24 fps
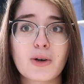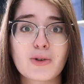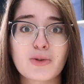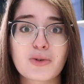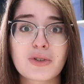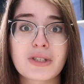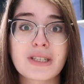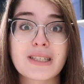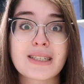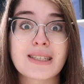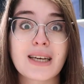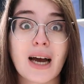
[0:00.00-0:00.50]
So I was
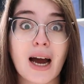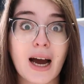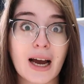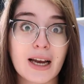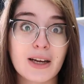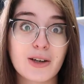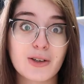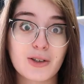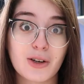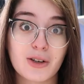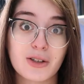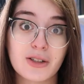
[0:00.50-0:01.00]
really
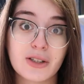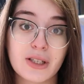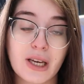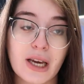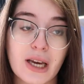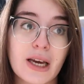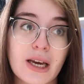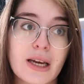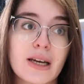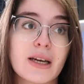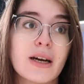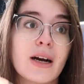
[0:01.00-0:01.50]
tired all
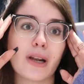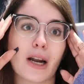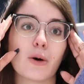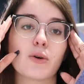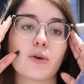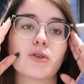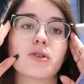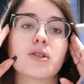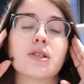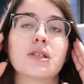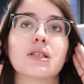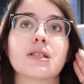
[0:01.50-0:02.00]
day and I
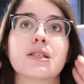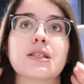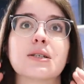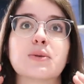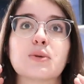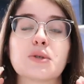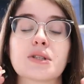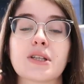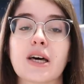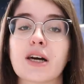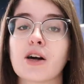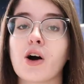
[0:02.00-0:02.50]
was dealing
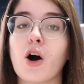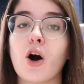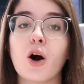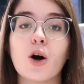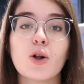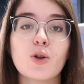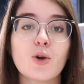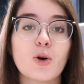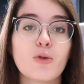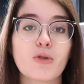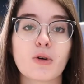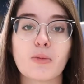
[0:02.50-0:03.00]
with like
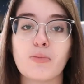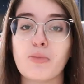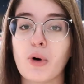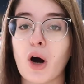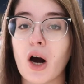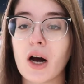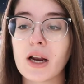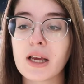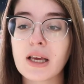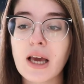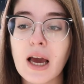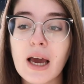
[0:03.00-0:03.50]
all over
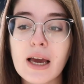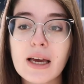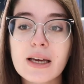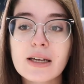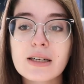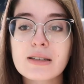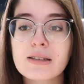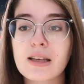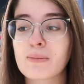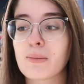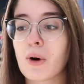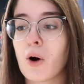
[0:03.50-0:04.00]
body
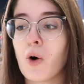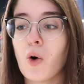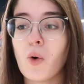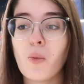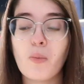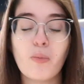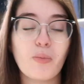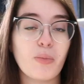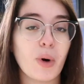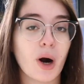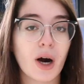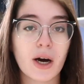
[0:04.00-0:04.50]
aches. Like my
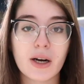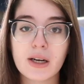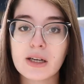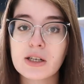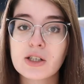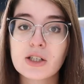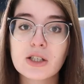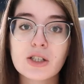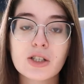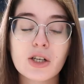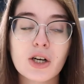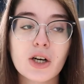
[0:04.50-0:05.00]
whole
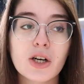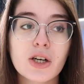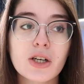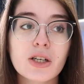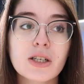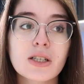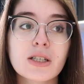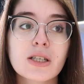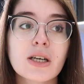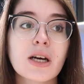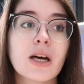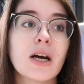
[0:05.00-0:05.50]
body just
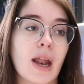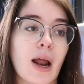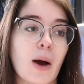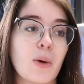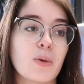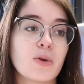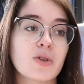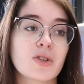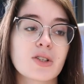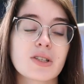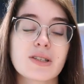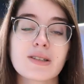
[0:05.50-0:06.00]
hurt. And I
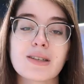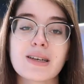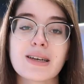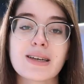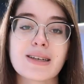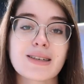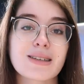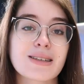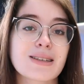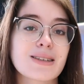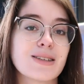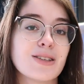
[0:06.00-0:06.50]
was just
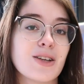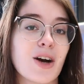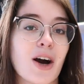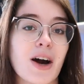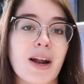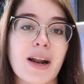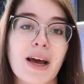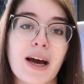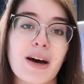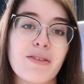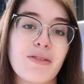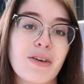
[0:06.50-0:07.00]
like
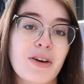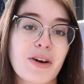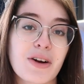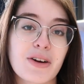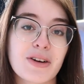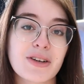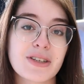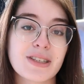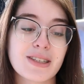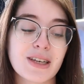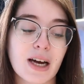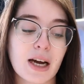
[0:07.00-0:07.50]
not having a
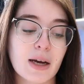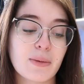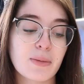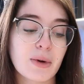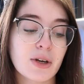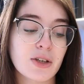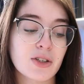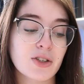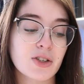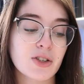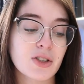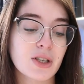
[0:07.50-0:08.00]
good time
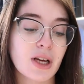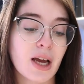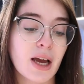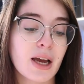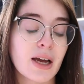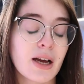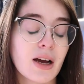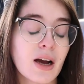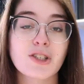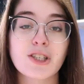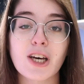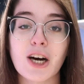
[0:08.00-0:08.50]

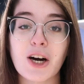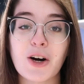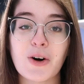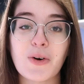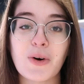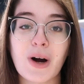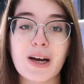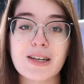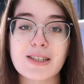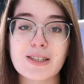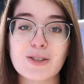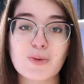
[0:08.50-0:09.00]
yesterday.
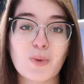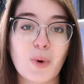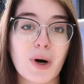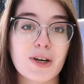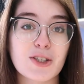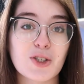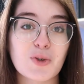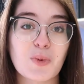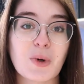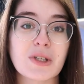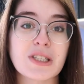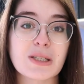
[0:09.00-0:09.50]
So I just
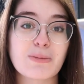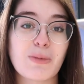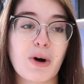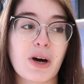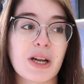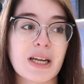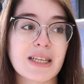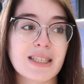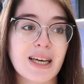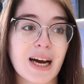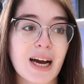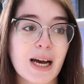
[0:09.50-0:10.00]
watched Once
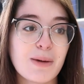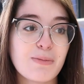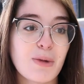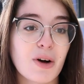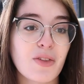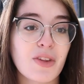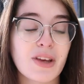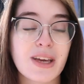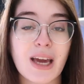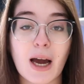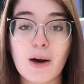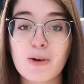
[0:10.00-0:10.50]
Upon a Time
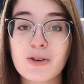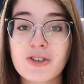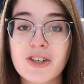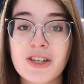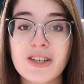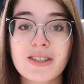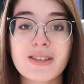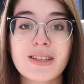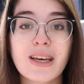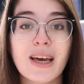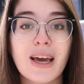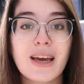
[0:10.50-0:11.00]
on the couch
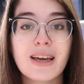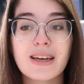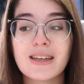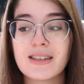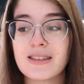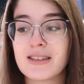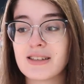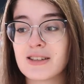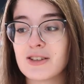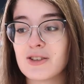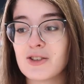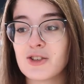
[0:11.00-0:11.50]
all day.
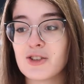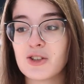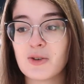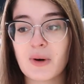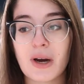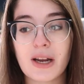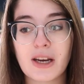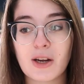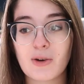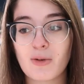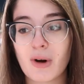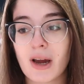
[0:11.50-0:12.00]
I didn't do
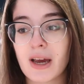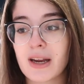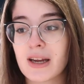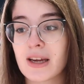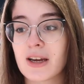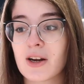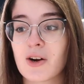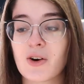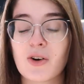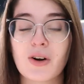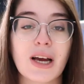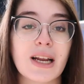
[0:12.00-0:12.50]
any
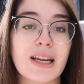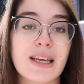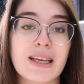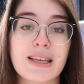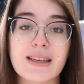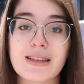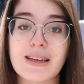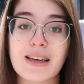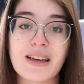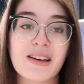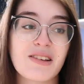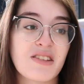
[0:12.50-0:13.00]
writing or
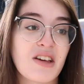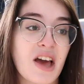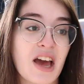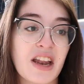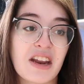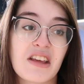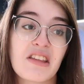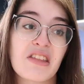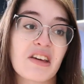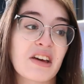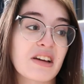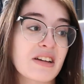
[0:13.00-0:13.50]

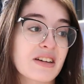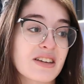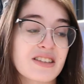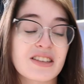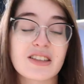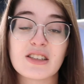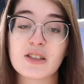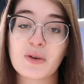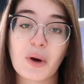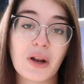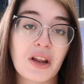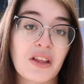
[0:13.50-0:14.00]
anything.
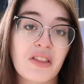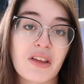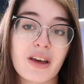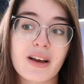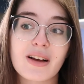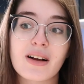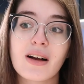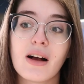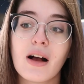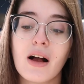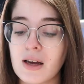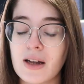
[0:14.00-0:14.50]
Didn't do
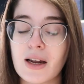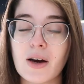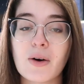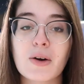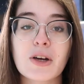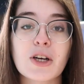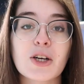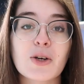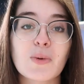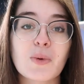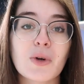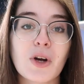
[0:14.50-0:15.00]
anything. And now
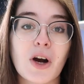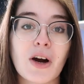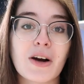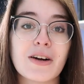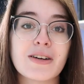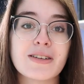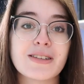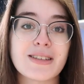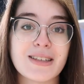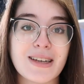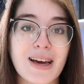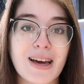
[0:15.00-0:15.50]
here we
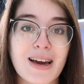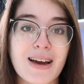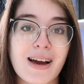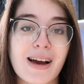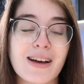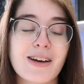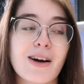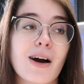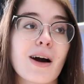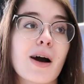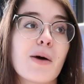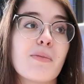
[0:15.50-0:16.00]
are today. I
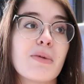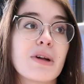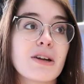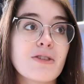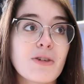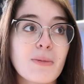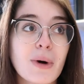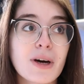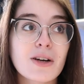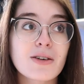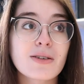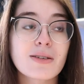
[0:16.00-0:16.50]
got a bit of
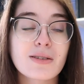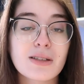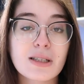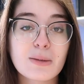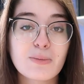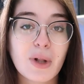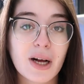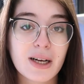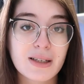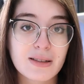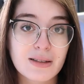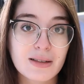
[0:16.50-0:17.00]
a better
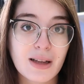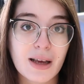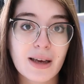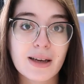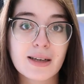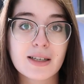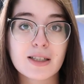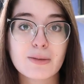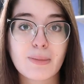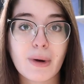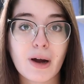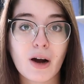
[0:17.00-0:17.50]
sleep last
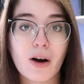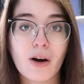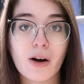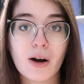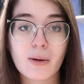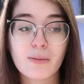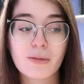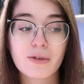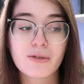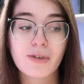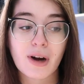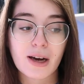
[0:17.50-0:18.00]
night because my
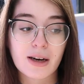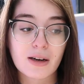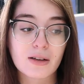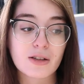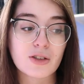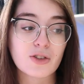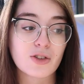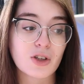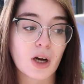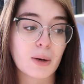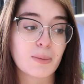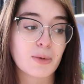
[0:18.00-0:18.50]
arm
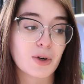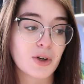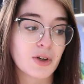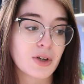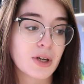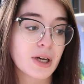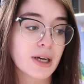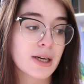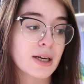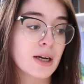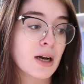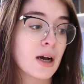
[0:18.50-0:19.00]
finally stopped
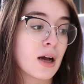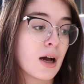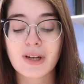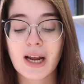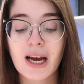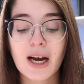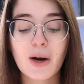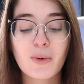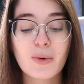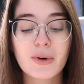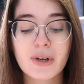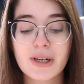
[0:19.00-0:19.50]
hurting. So
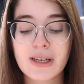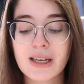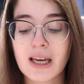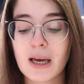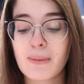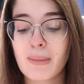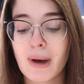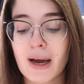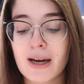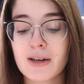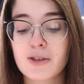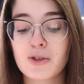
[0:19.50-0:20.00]
now we're gonna
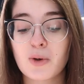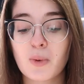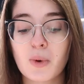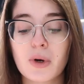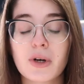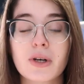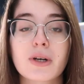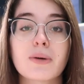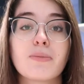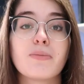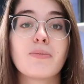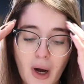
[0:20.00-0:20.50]
get back to
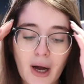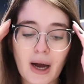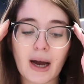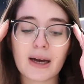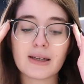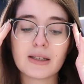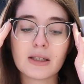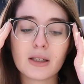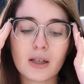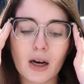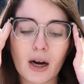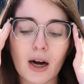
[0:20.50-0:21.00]
work. But I
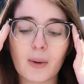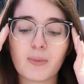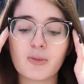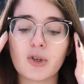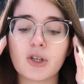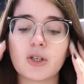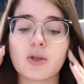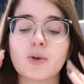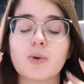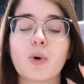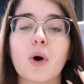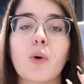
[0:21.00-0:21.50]
did not
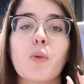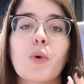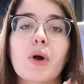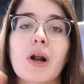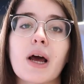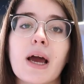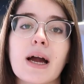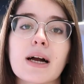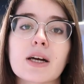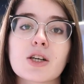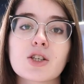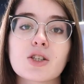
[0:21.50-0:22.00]
update you on what
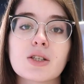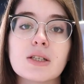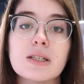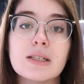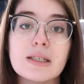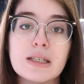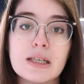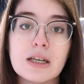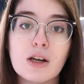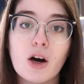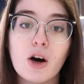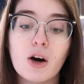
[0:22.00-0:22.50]
I actually
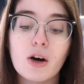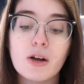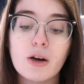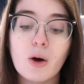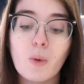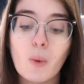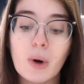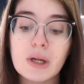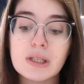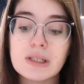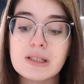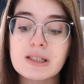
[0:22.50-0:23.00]
did
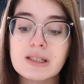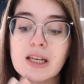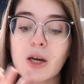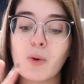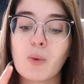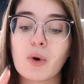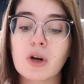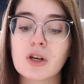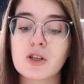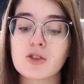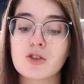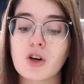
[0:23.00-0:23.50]
on Wednesday
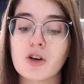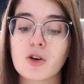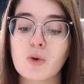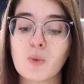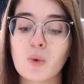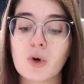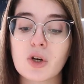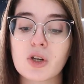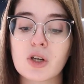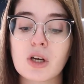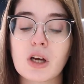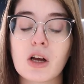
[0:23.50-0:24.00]
when I started
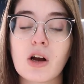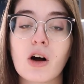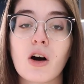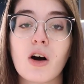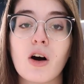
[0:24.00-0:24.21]
working